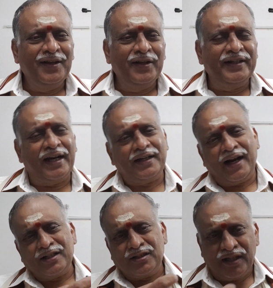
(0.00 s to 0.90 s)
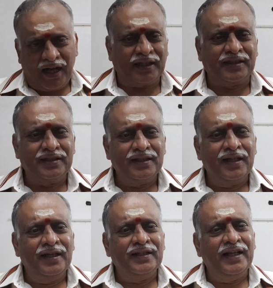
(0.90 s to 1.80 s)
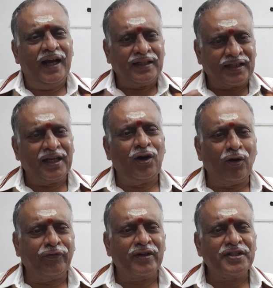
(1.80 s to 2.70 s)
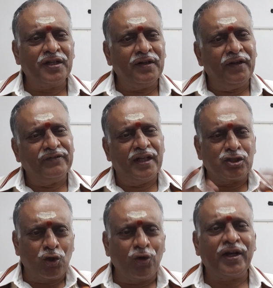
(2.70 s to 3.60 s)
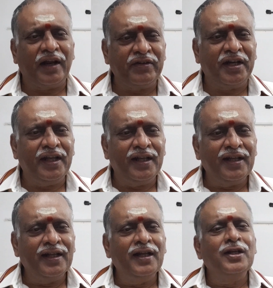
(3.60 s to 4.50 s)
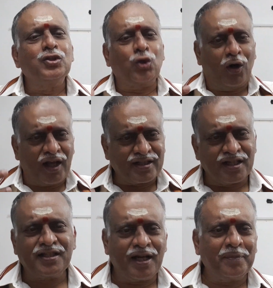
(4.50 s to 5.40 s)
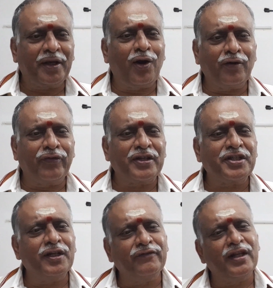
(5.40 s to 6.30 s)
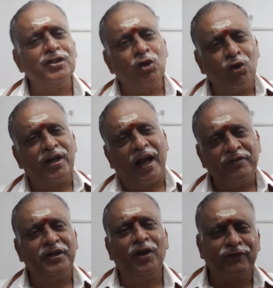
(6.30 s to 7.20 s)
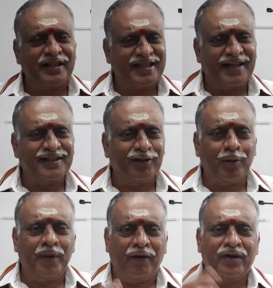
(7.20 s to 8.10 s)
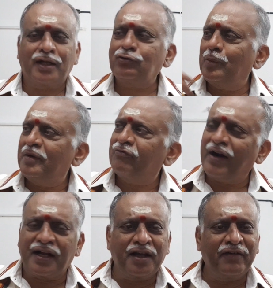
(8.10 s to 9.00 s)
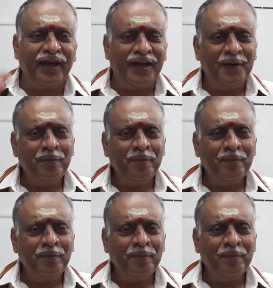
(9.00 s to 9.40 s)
It attracts the earth. The earth cannot function if there is no gravity. Solar system cannot function if there is no gravity of the sun. Our earth will be flung away.